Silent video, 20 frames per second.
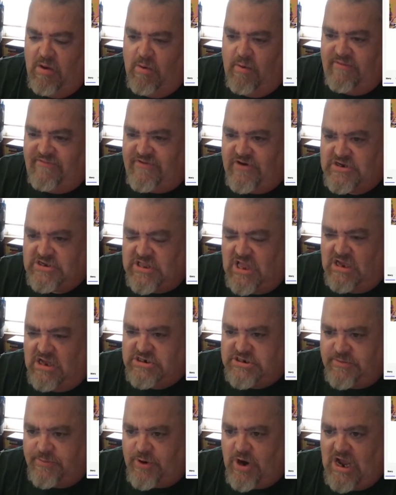When we first
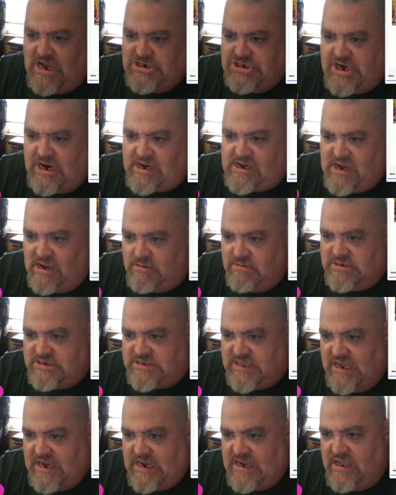launched the project, I
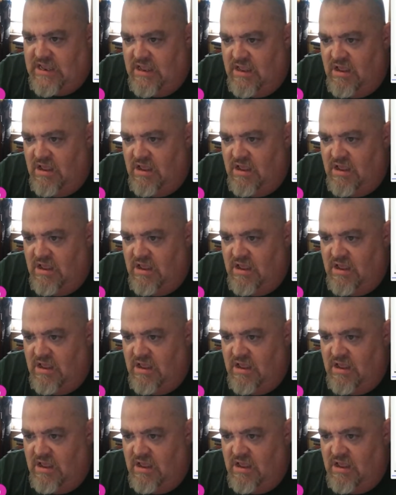was like,